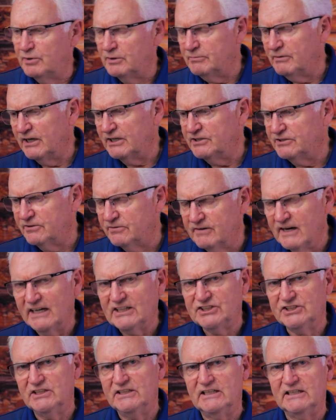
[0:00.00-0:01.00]
my
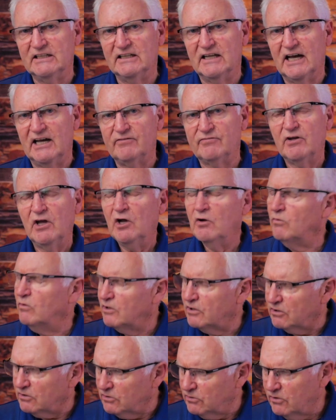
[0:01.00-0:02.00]
direction in life
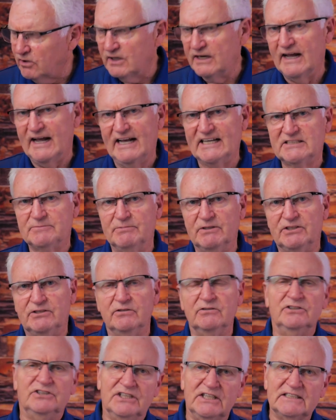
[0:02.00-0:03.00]
where the Lord asked me
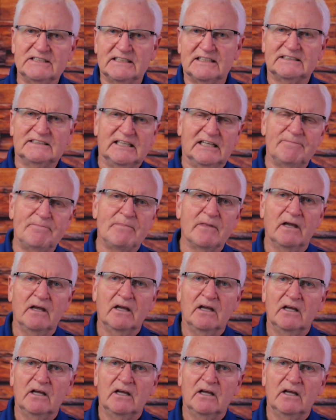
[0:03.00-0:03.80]
to, Jesus said,